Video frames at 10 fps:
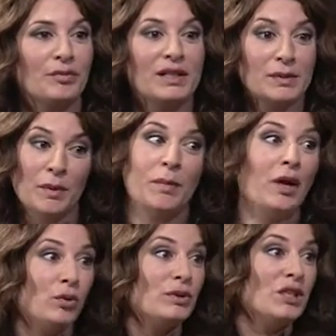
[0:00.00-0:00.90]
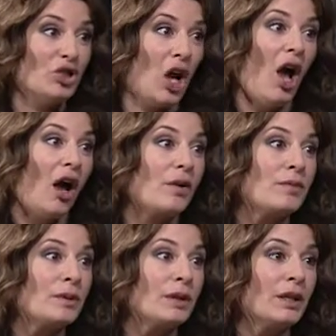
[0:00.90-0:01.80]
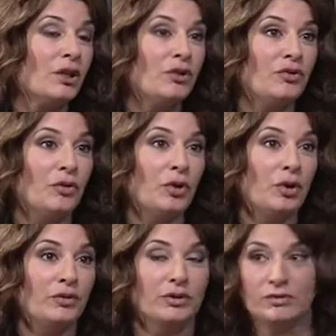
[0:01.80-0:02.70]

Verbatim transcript: That's been my only job for over